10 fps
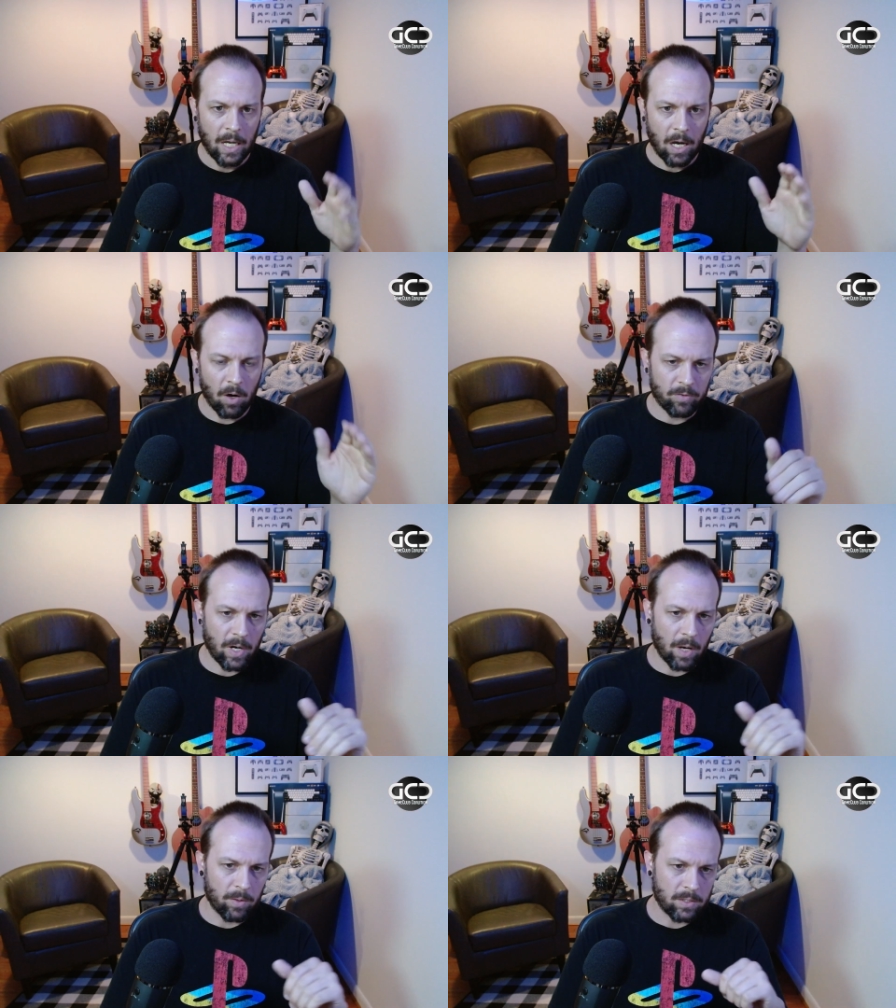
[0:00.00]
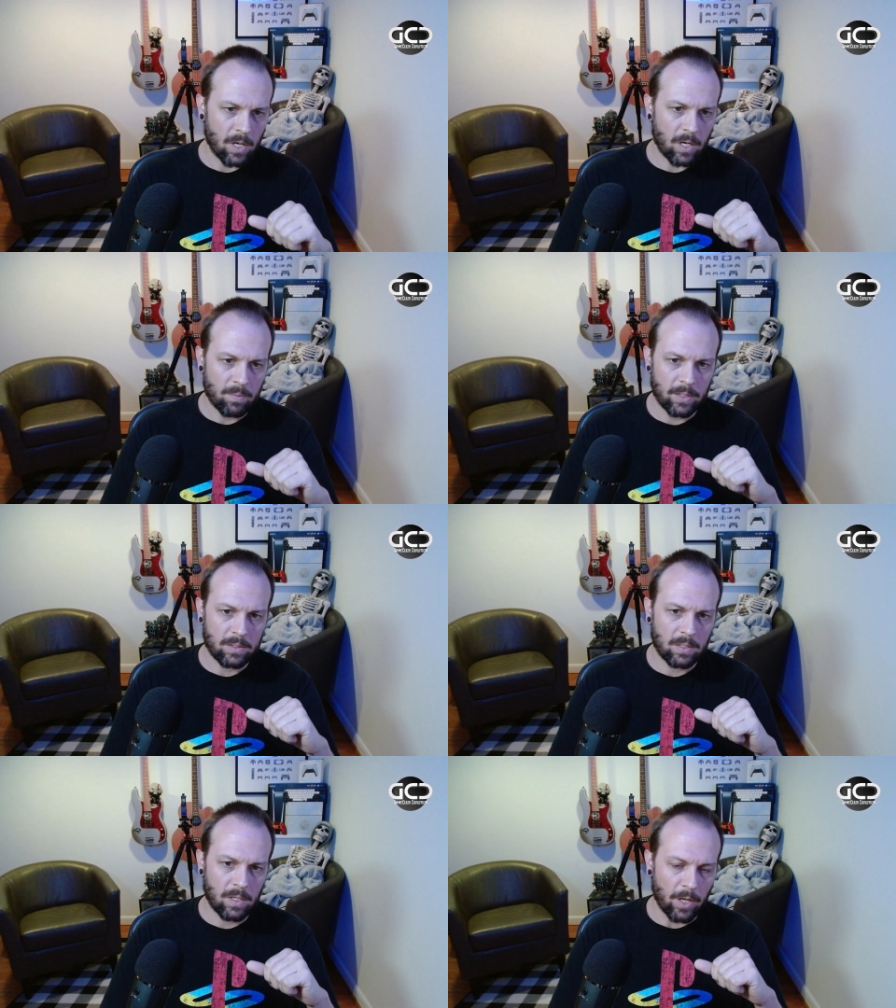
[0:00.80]
However, I want to talk
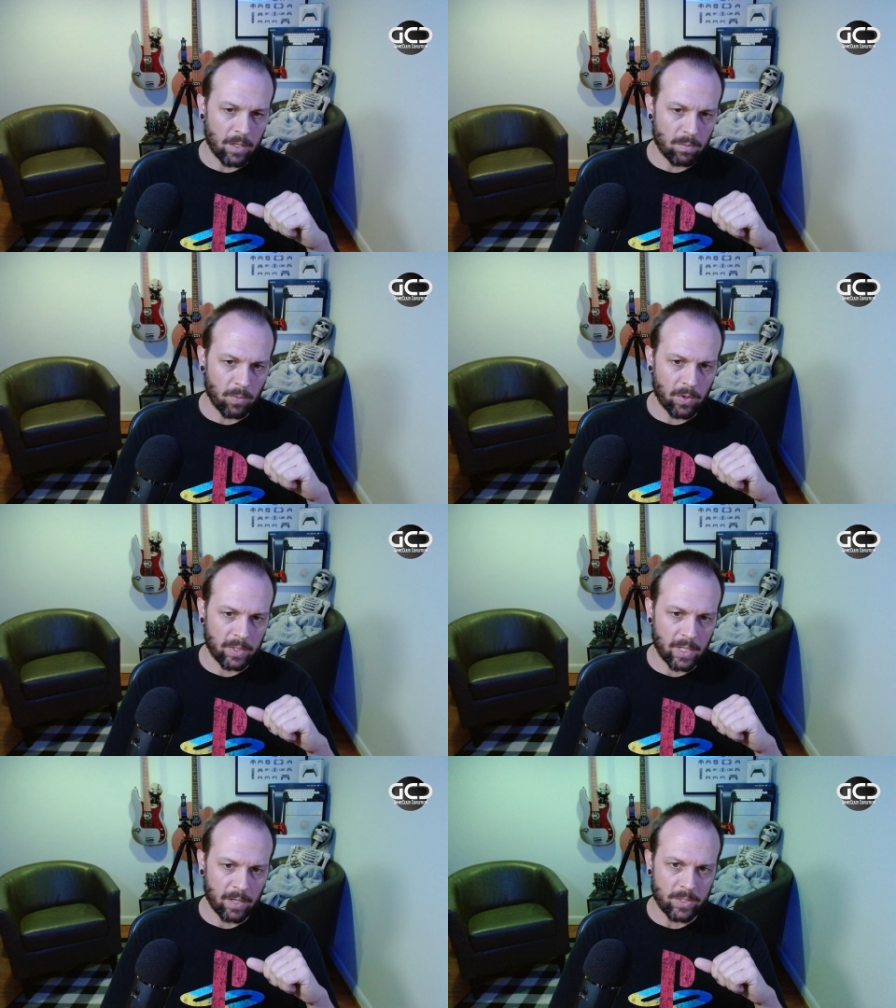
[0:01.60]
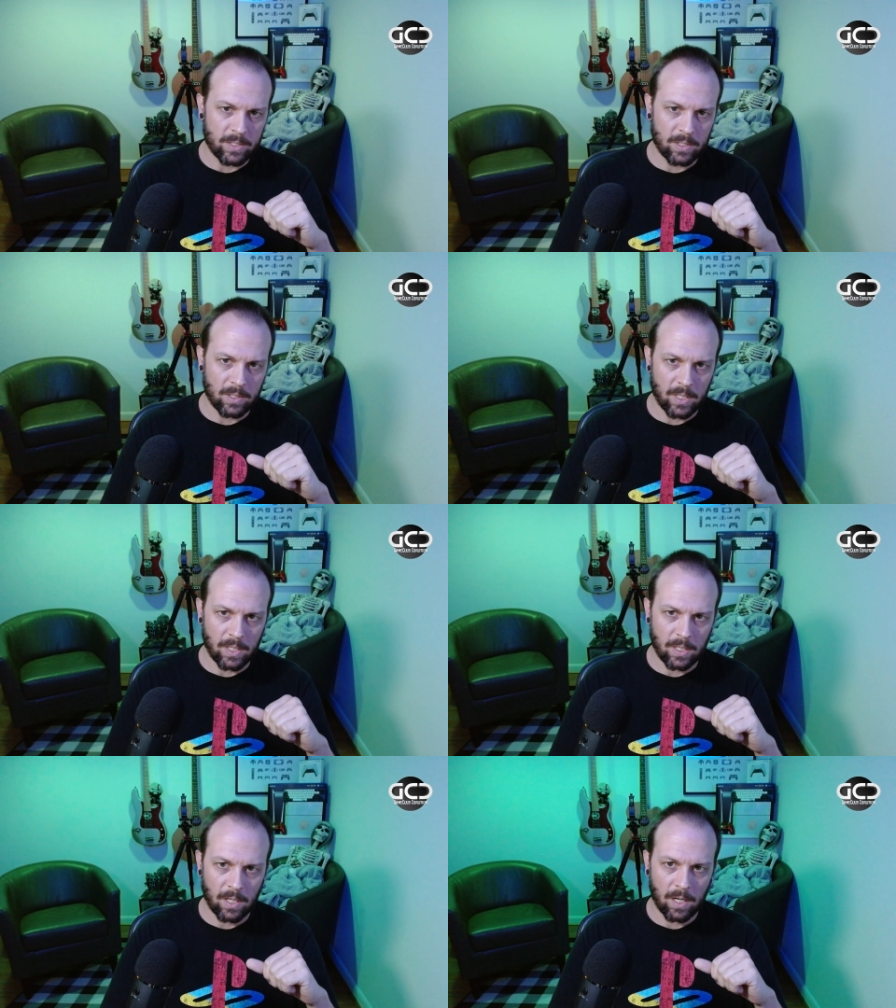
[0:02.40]
about another board that
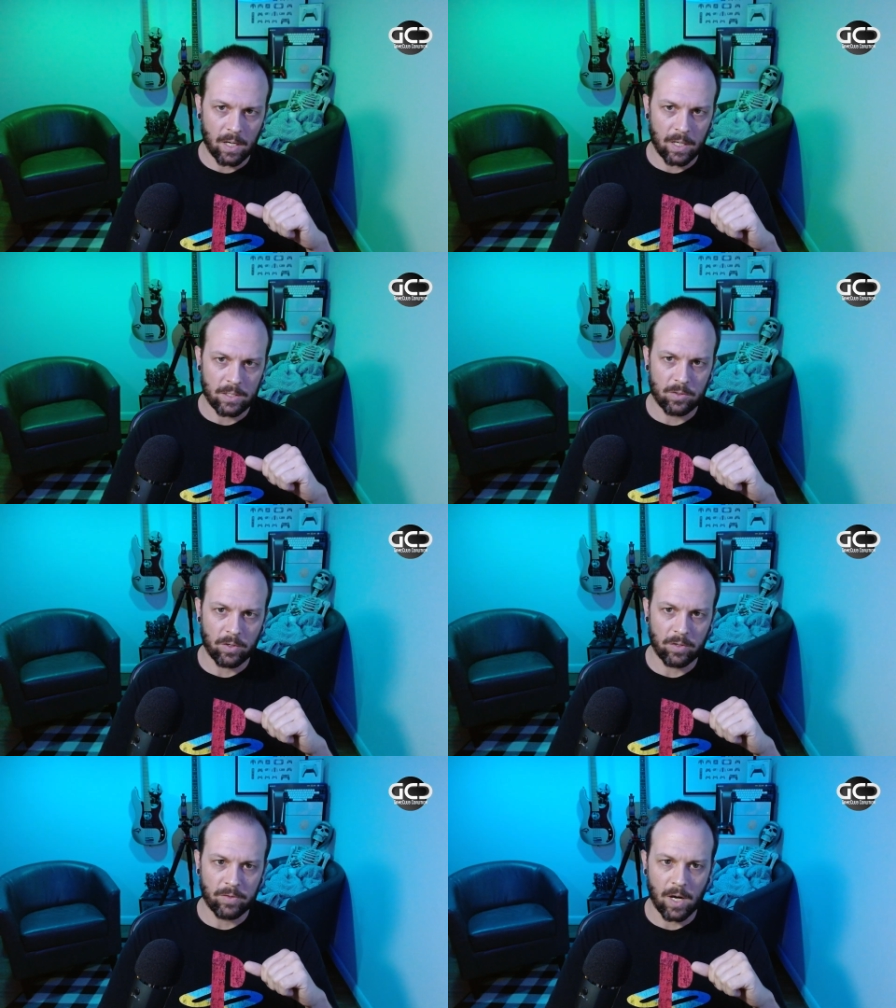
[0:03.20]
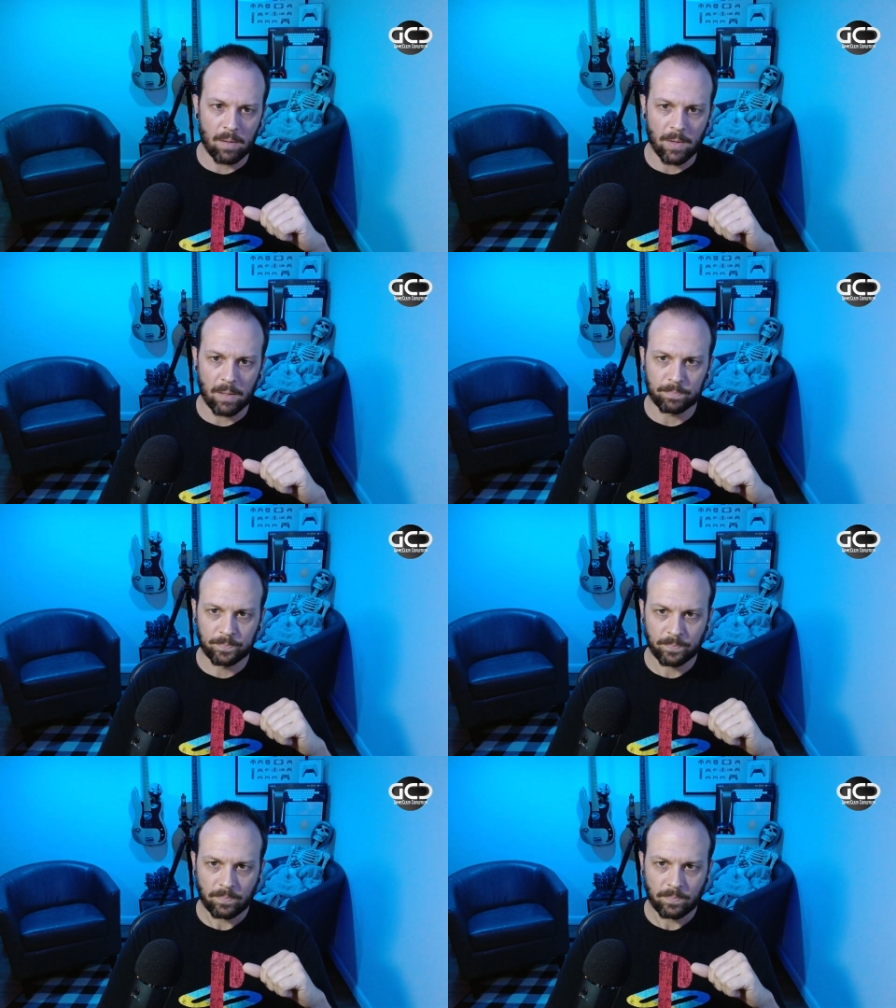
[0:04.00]
recently has sort of come up